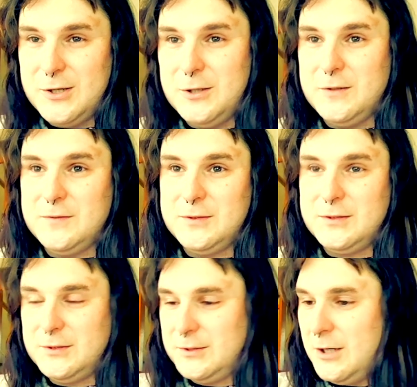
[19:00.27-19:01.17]
of
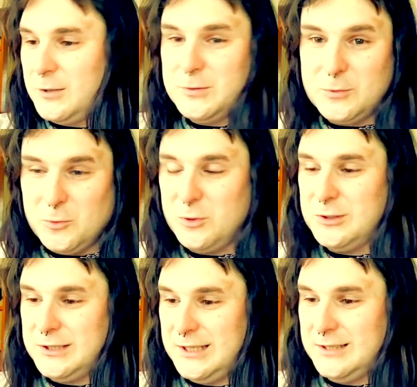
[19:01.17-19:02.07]
Sakura
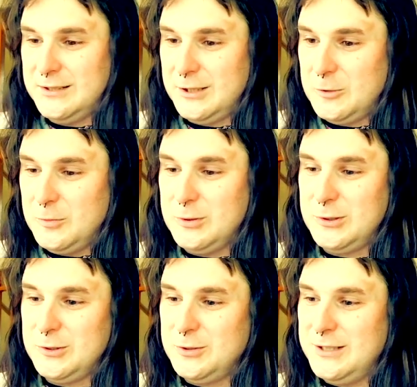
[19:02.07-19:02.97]
Wars in the
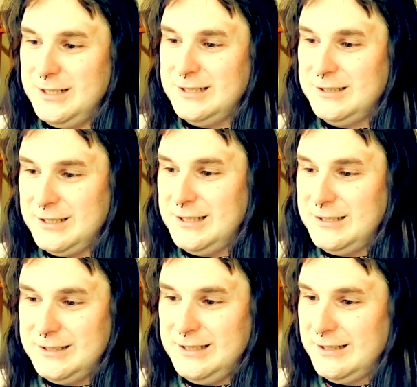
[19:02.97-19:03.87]
commercial. It is nice to see